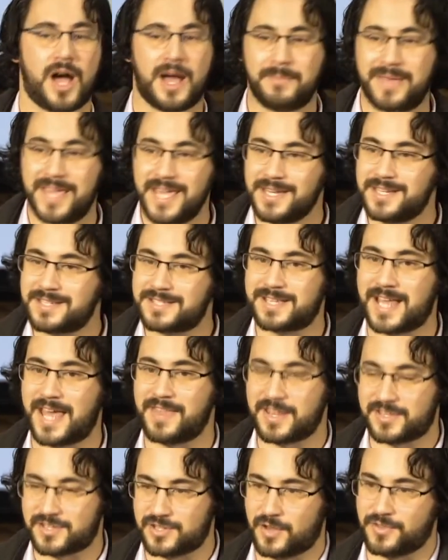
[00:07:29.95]
I'm here to
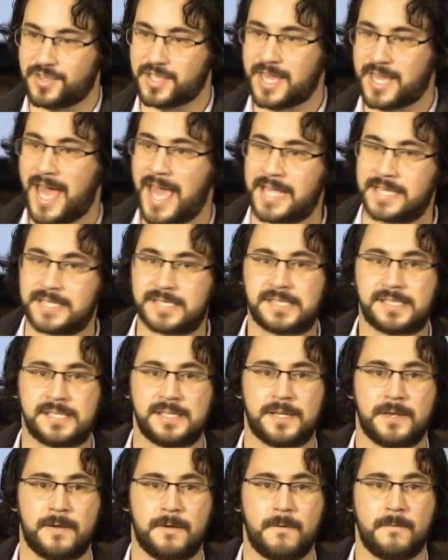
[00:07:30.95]
say that's not the
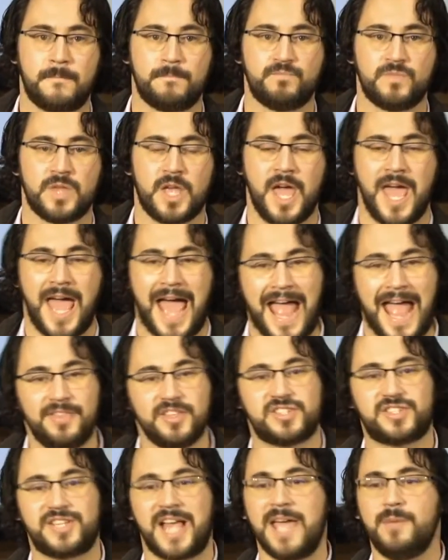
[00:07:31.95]
case.
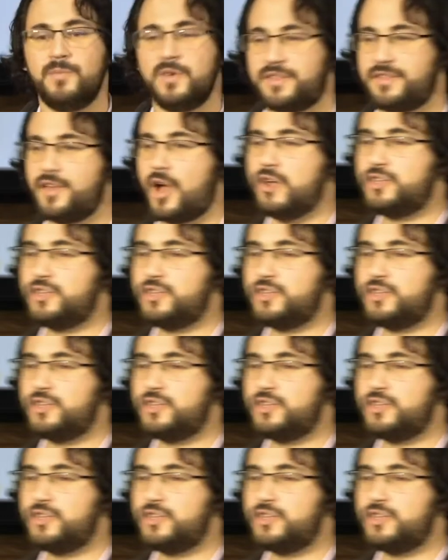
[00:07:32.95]
And the same with